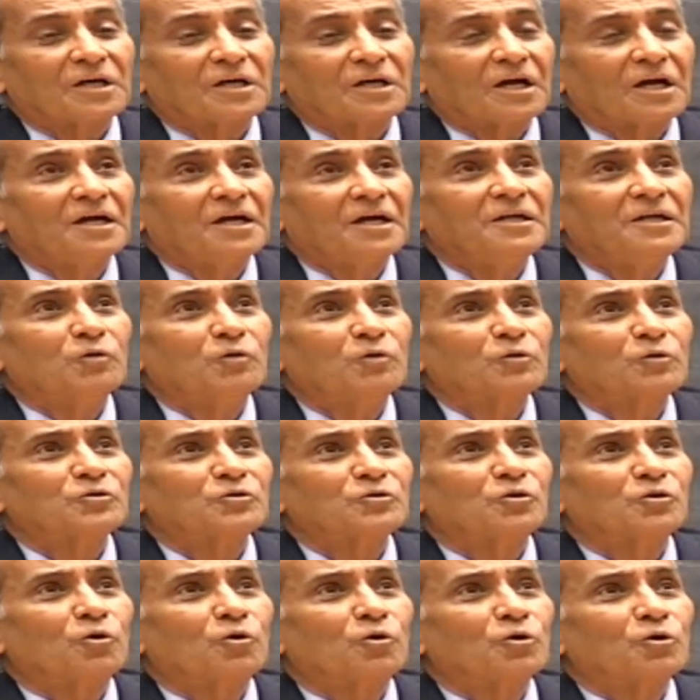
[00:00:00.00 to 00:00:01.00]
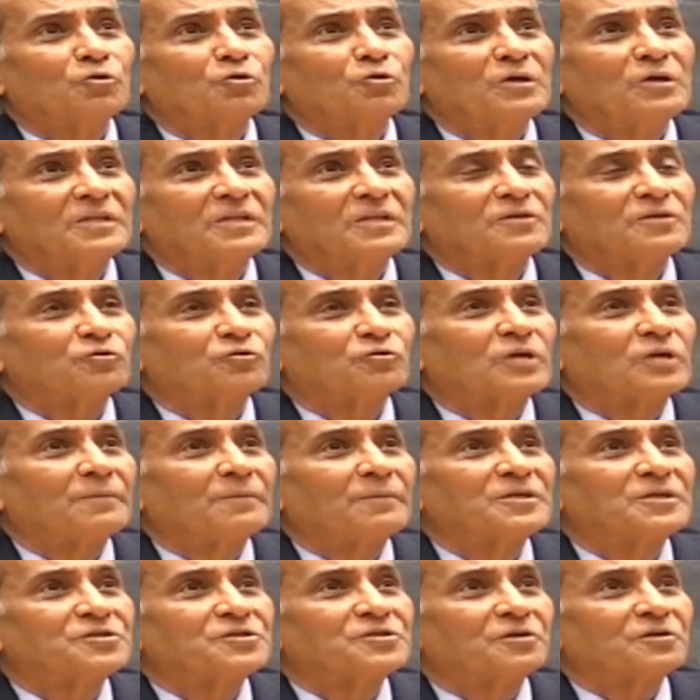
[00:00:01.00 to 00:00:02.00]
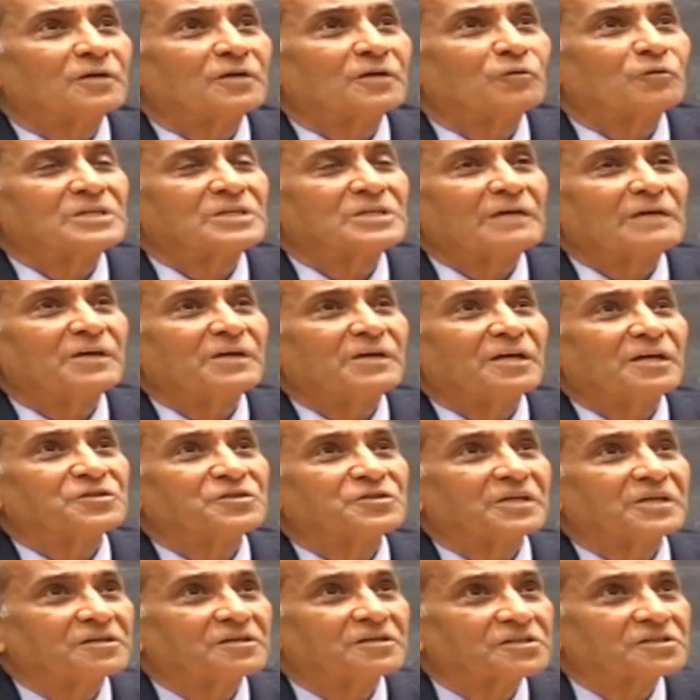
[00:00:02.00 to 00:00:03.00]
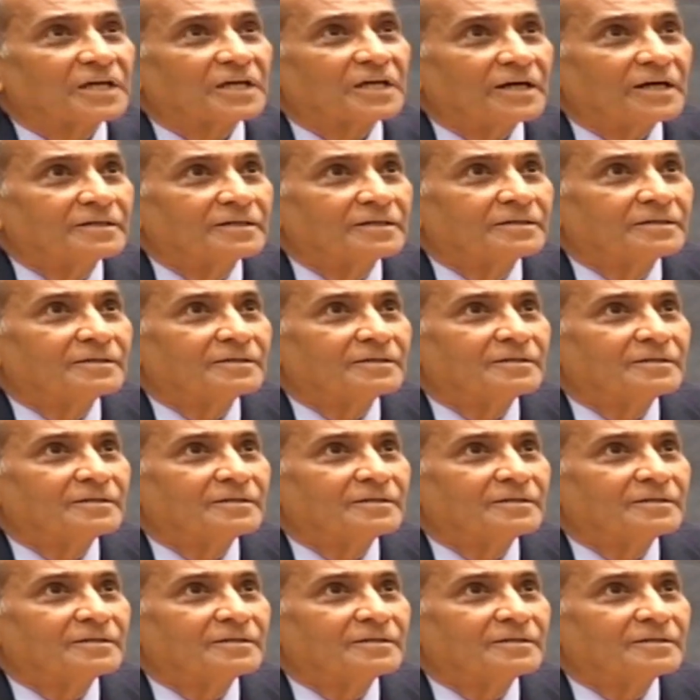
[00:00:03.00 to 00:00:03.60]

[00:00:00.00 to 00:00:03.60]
Lakhani, what was your God doing when the tsunami struck? Was he having a siesta?